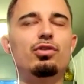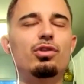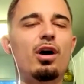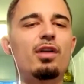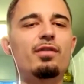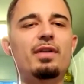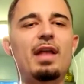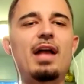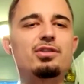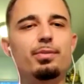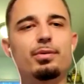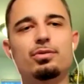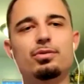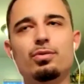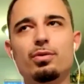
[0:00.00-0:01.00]
if you thought of an
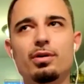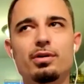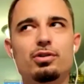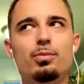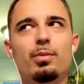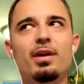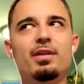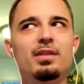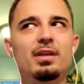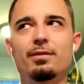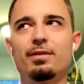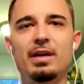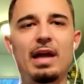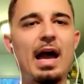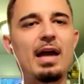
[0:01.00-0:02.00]
entrepreneur, you might
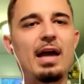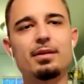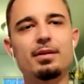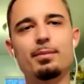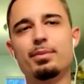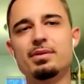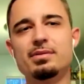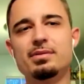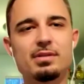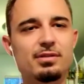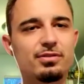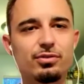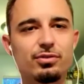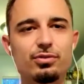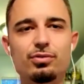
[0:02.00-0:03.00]
think of a guy in a
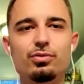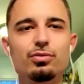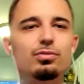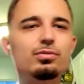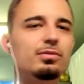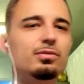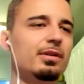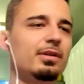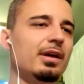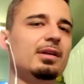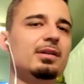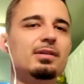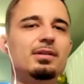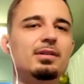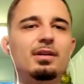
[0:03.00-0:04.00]
business suit,
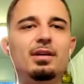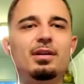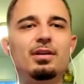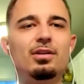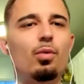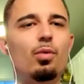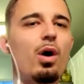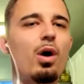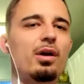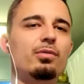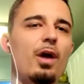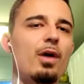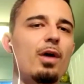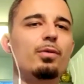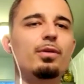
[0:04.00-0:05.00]
like, you know,
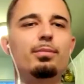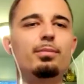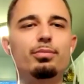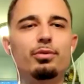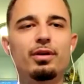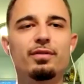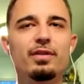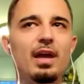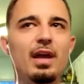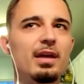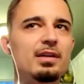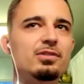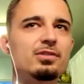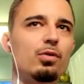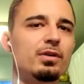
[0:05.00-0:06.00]
walking around with a
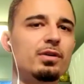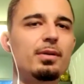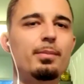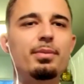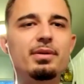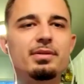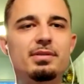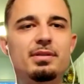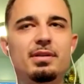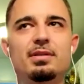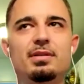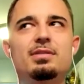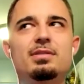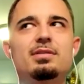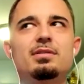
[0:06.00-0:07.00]
briefcase, owning a
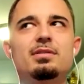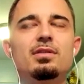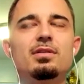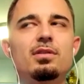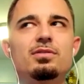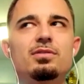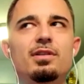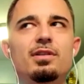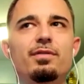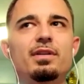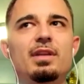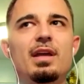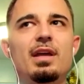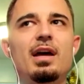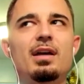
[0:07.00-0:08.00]
business, you know,
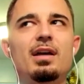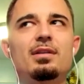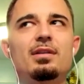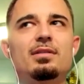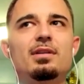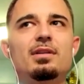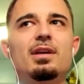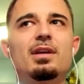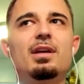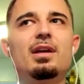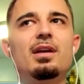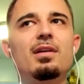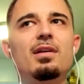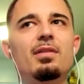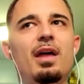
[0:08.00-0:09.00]
stuff like that. And
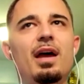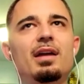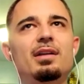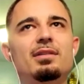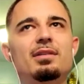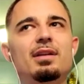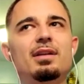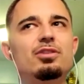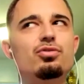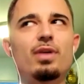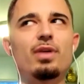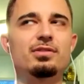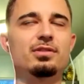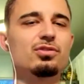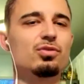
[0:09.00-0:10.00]
like in
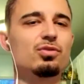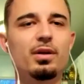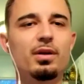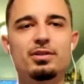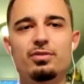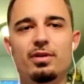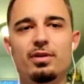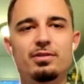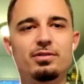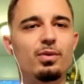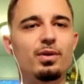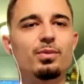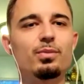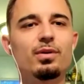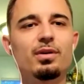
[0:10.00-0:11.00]
2020,
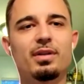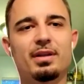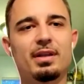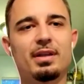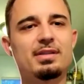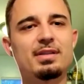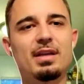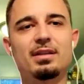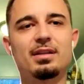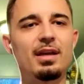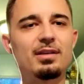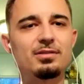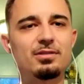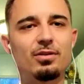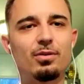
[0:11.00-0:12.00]
2021, like that's not
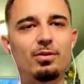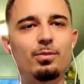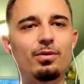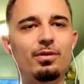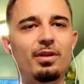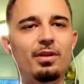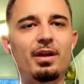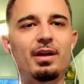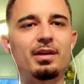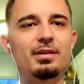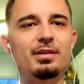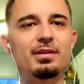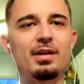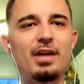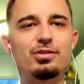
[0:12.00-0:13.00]
the case no more.
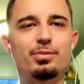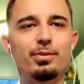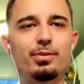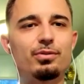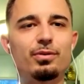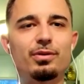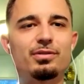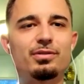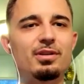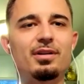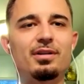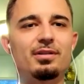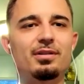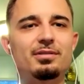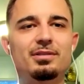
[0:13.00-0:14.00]
Like entrepreneurs